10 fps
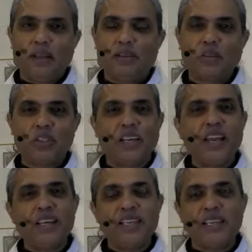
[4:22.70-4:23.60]
And
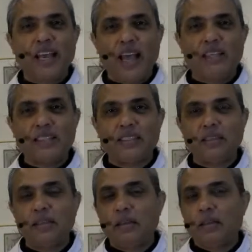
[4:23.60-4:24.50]
Christianity as
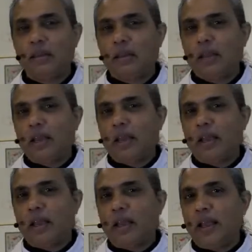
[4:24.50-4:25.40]

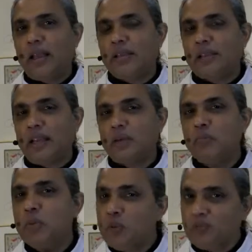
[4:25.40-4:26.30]
a
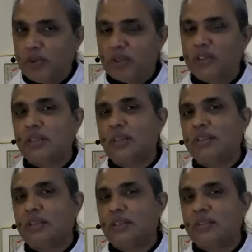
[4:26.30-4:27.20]
movement,
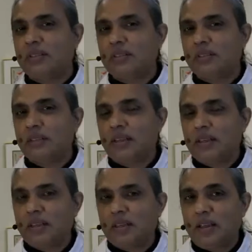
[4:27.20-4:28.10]
as a
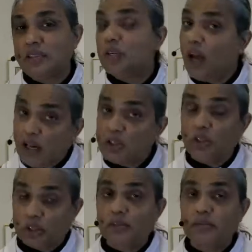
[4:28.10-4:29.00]

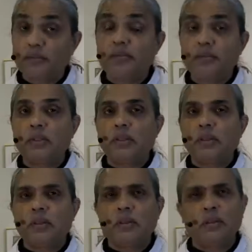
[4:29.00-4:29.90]
culture,
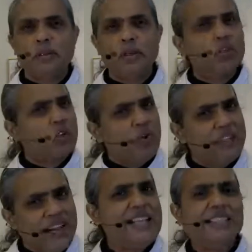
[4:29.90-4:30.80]
is so
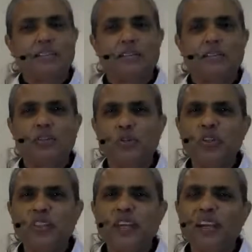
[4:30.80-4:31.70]
nascent. So
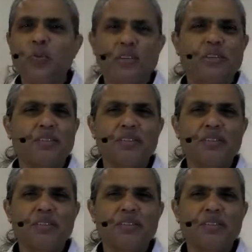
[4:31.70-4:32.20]
you're dealing with